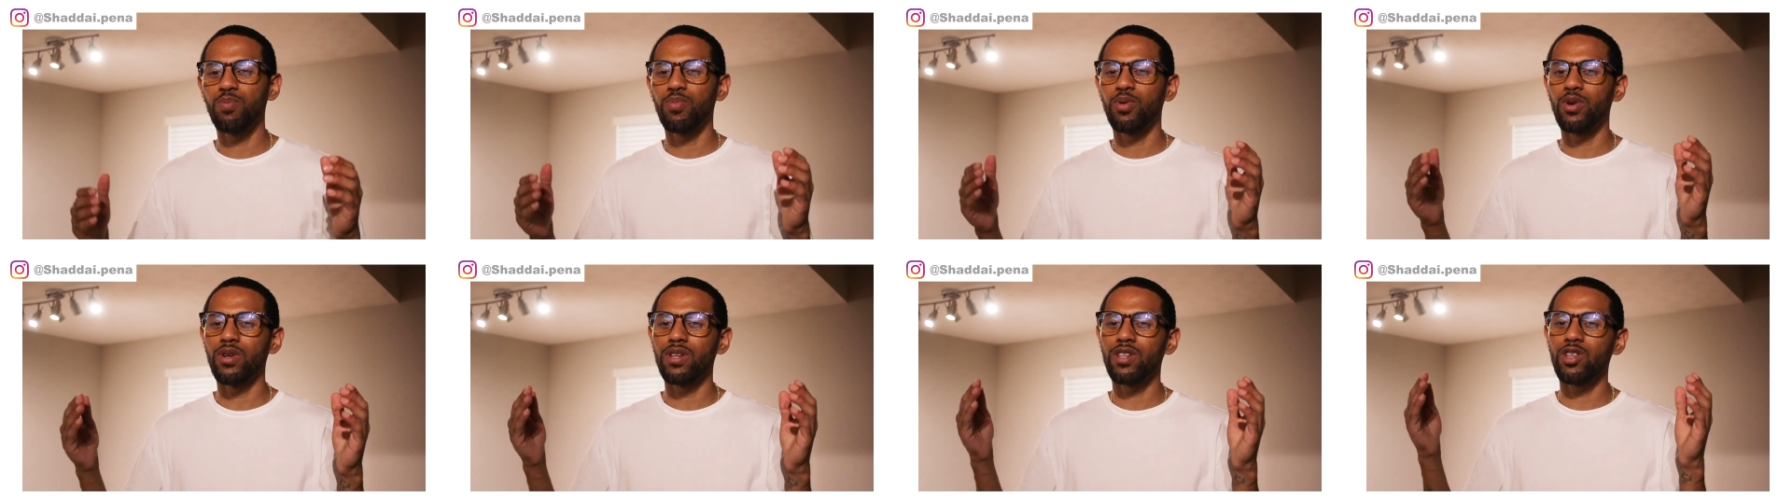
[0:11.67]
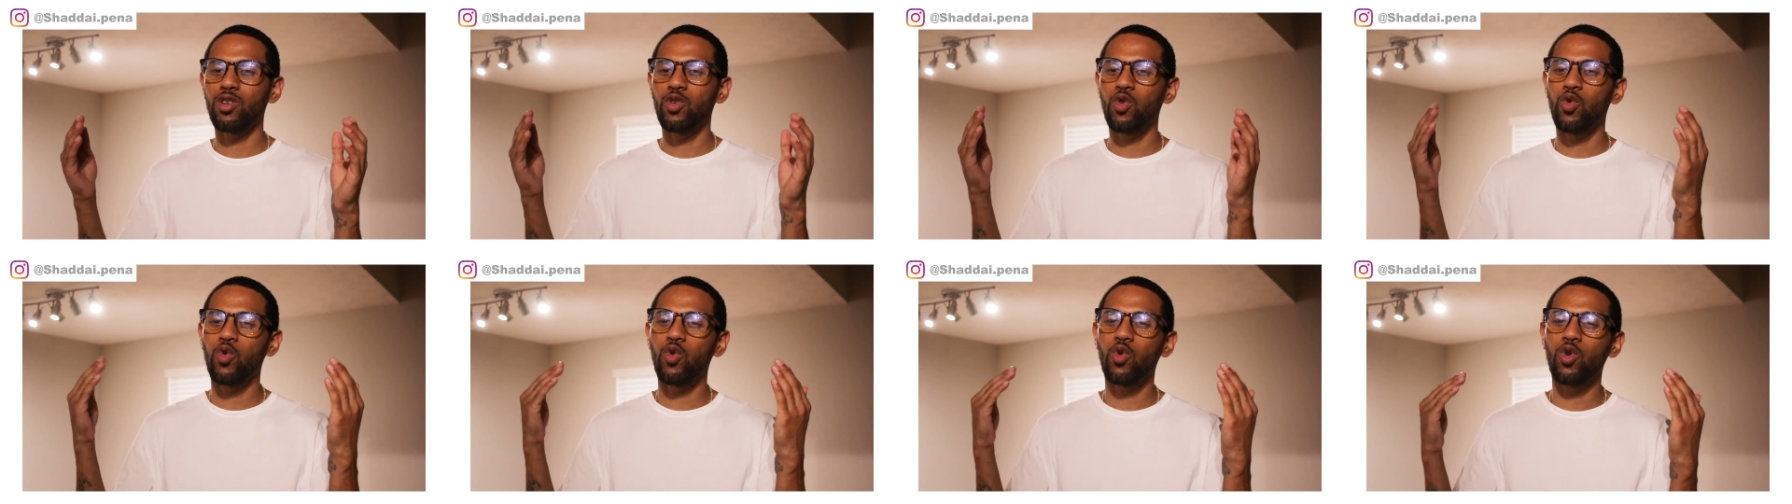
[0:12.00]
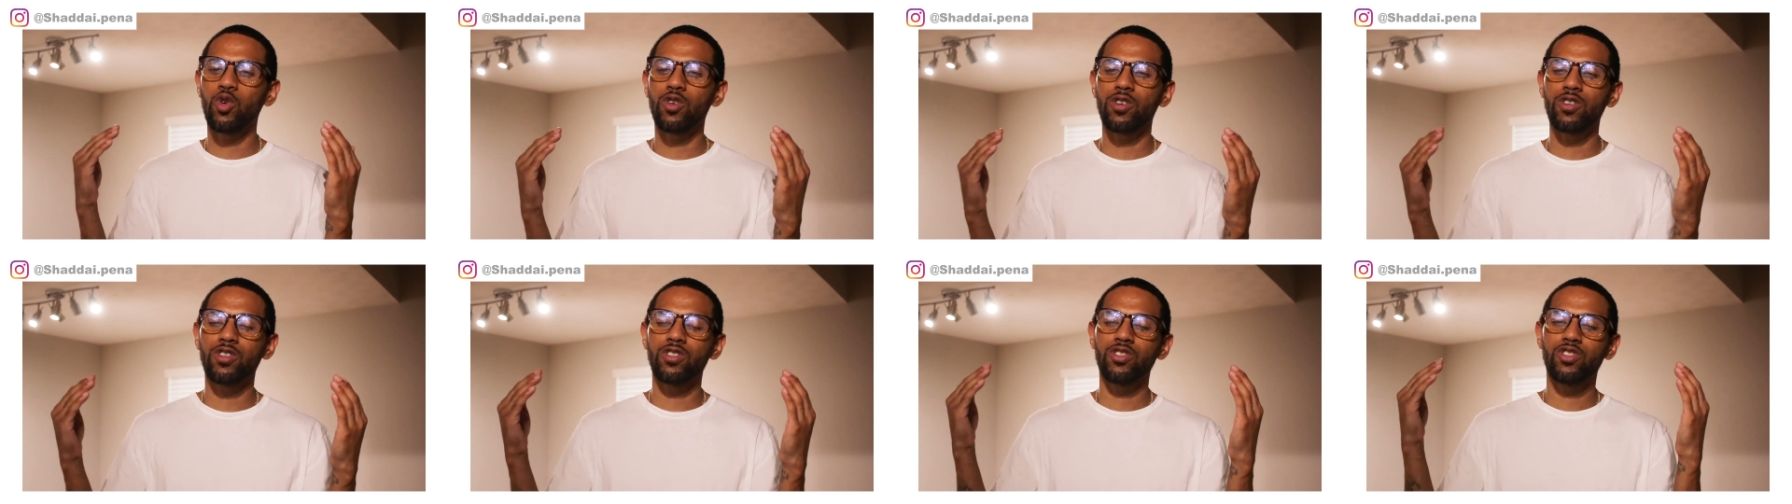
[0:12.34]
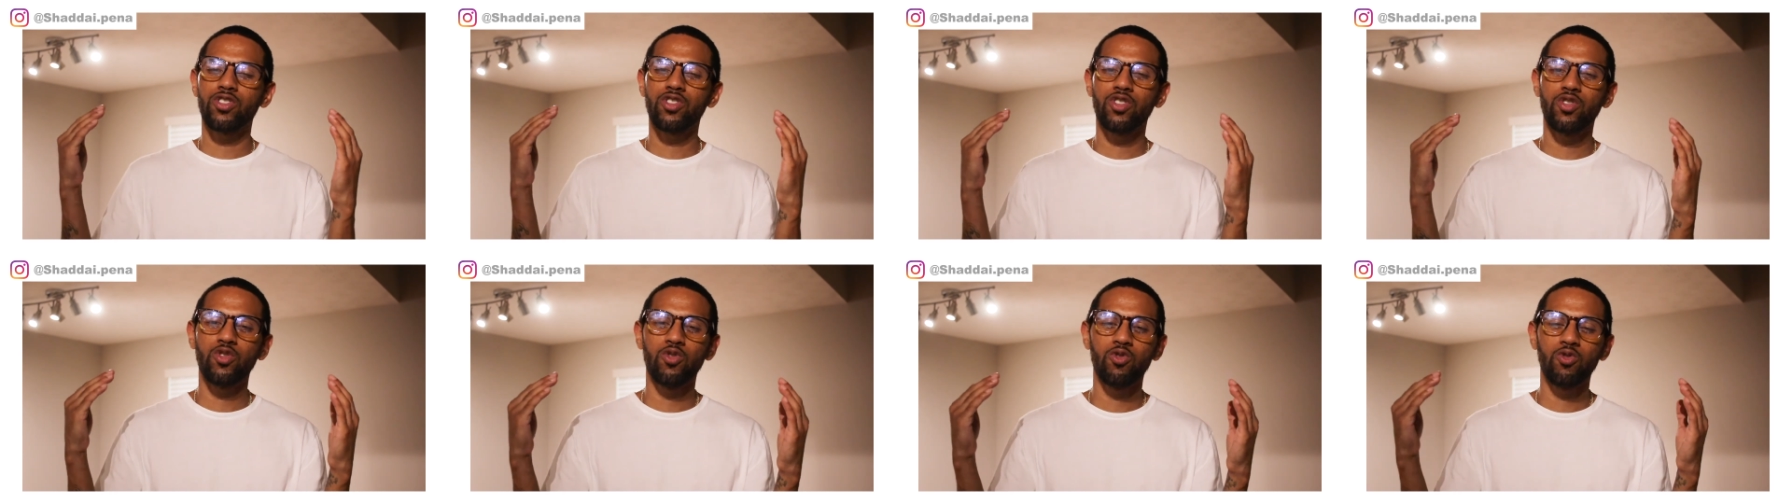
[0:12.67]
put quarter
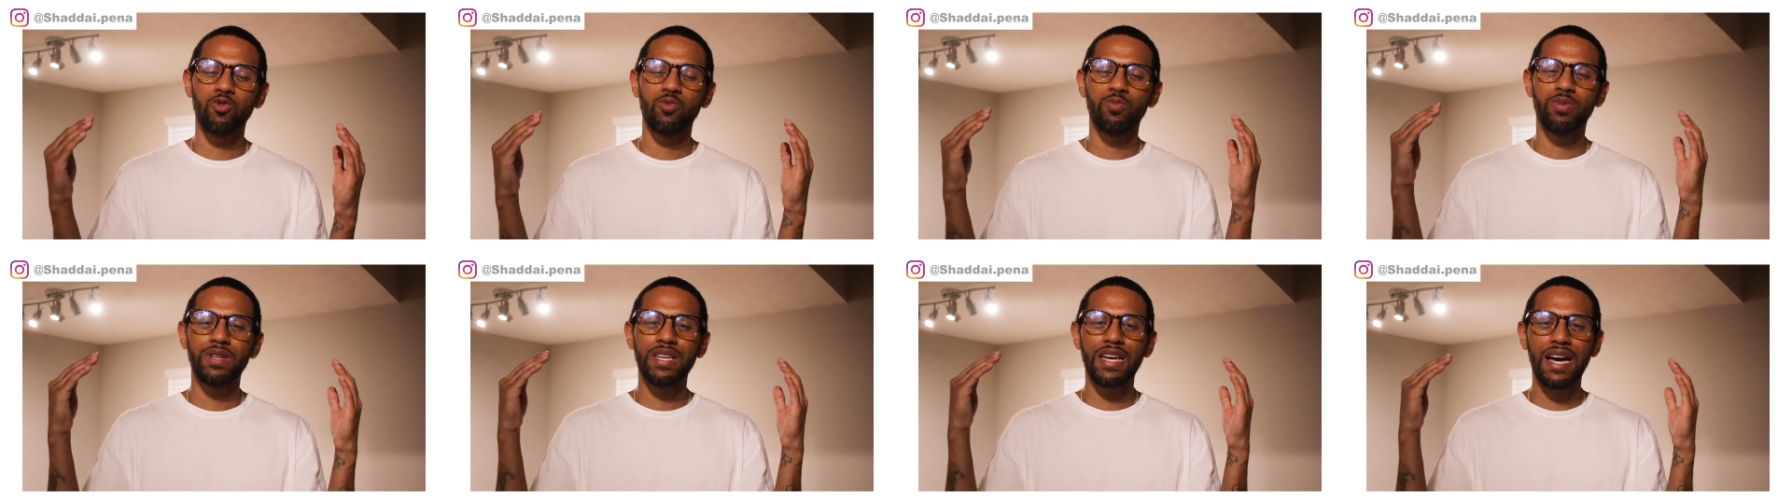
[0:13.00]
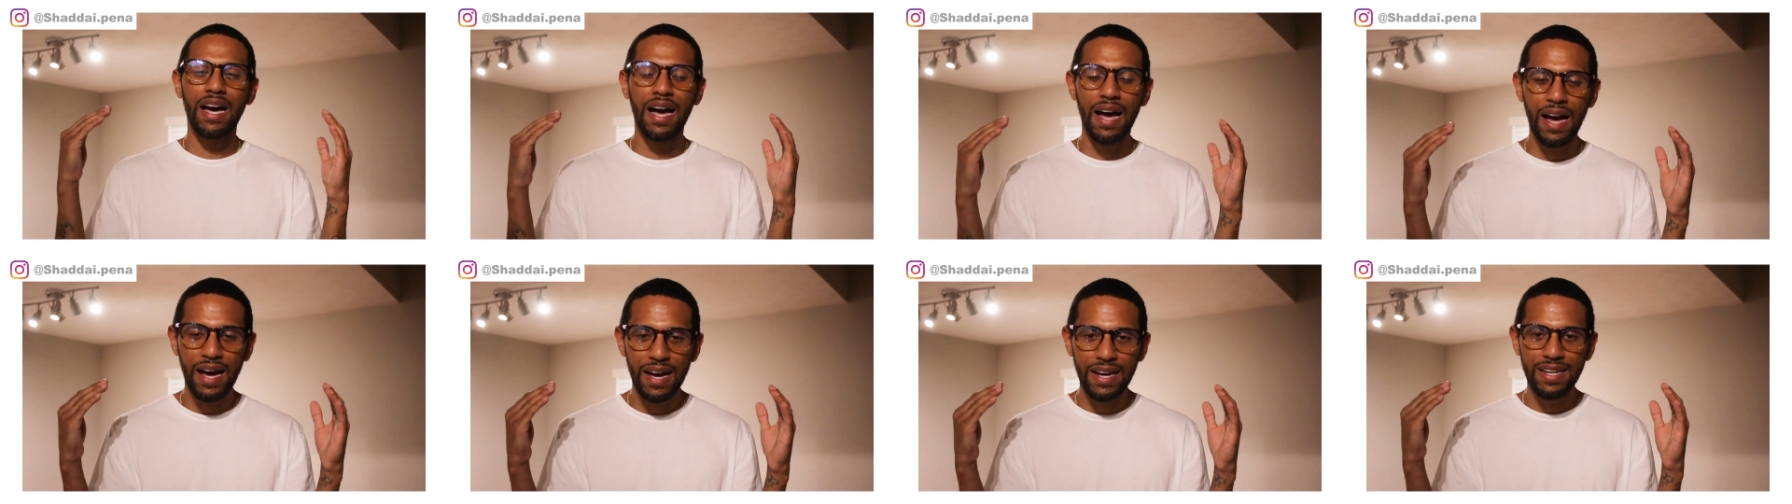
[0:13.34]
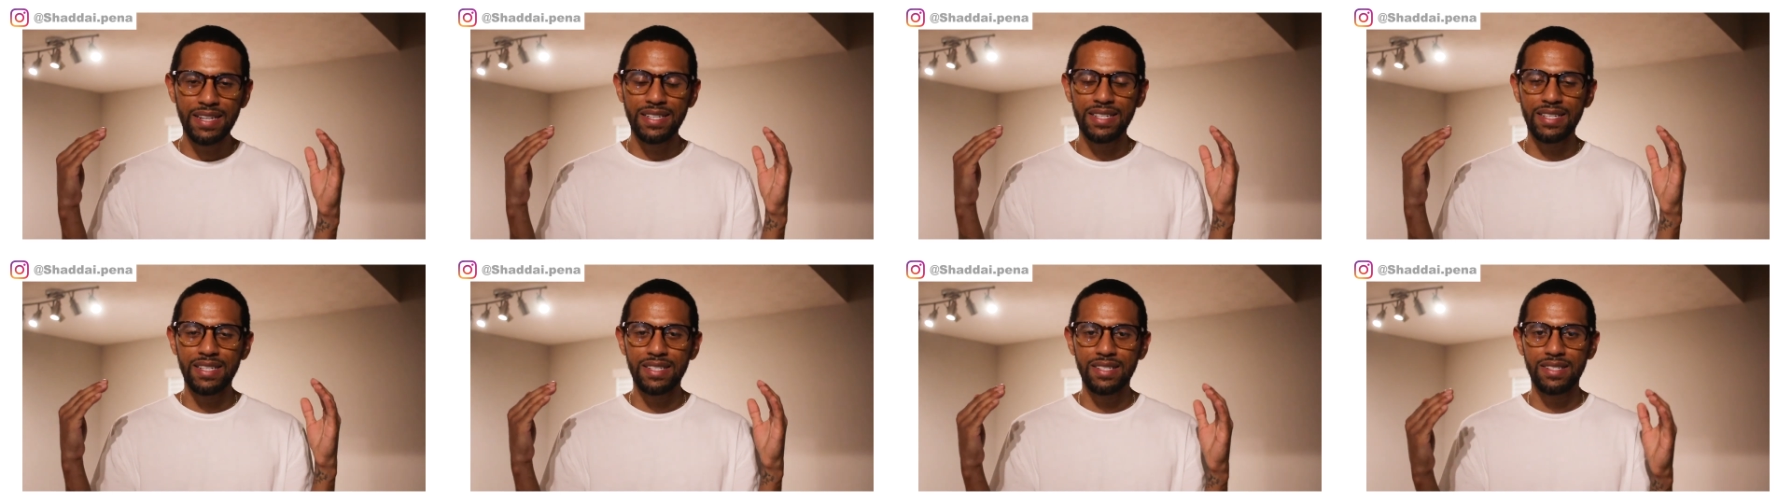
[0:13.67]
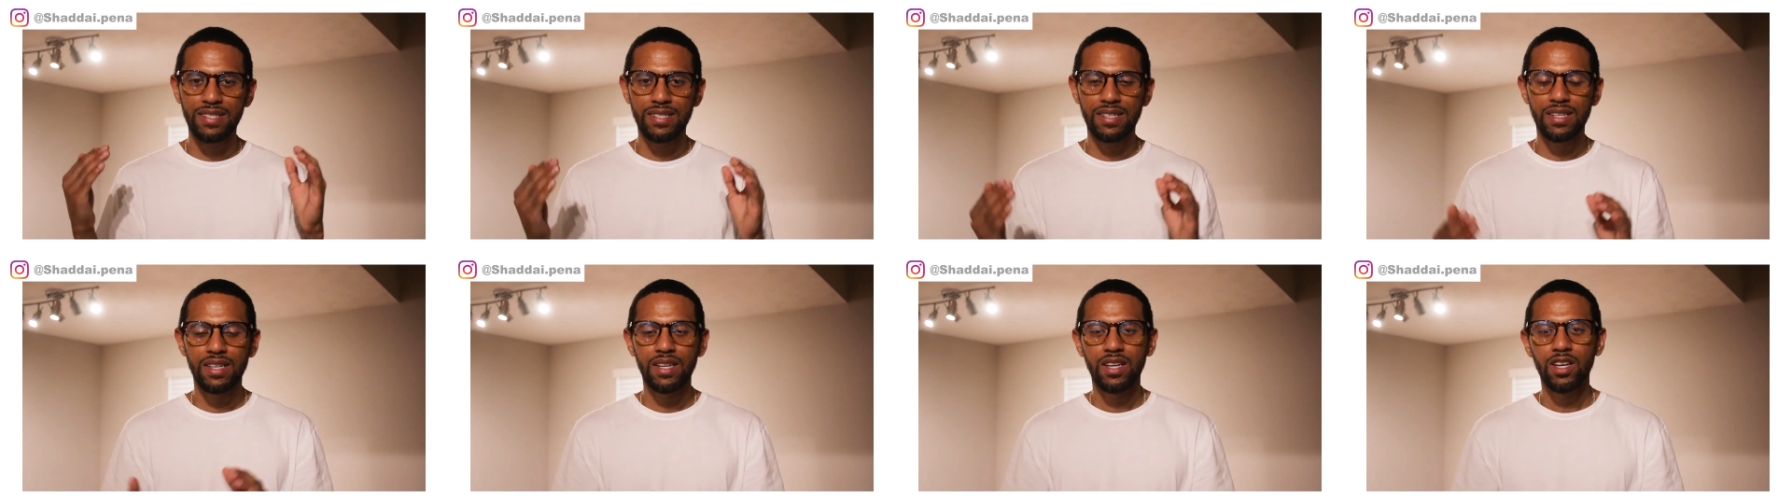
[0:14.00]
two behind
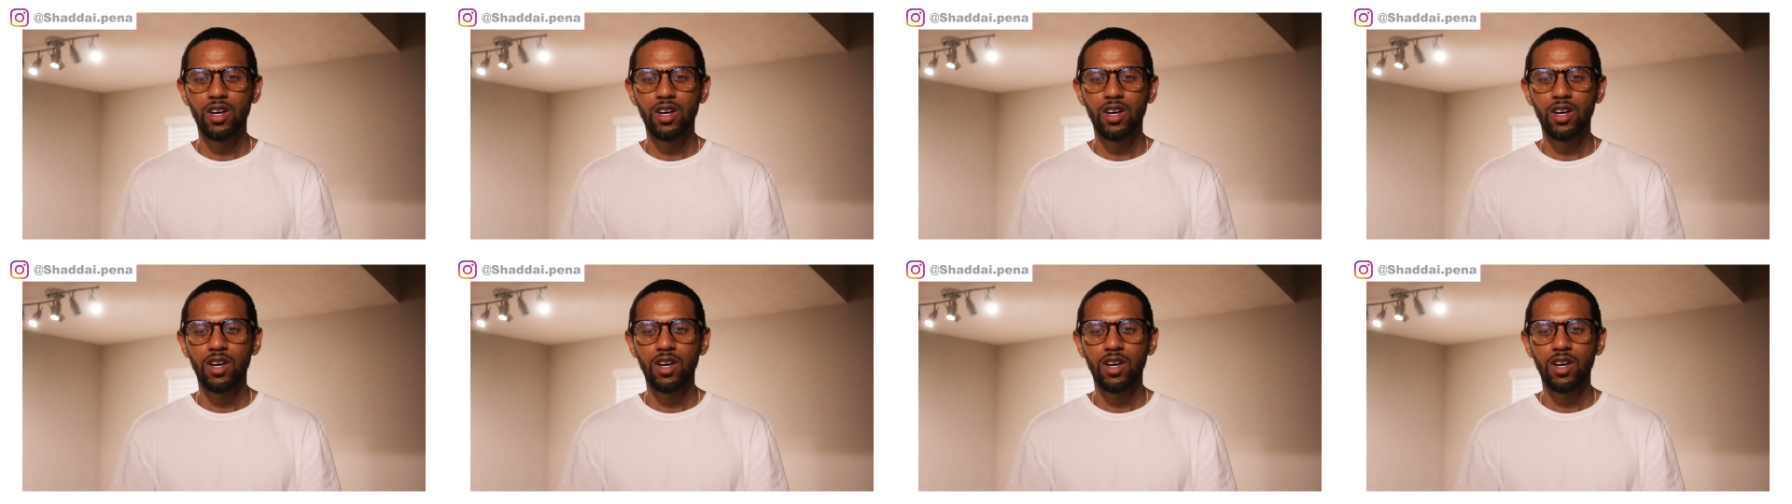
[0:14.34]
us,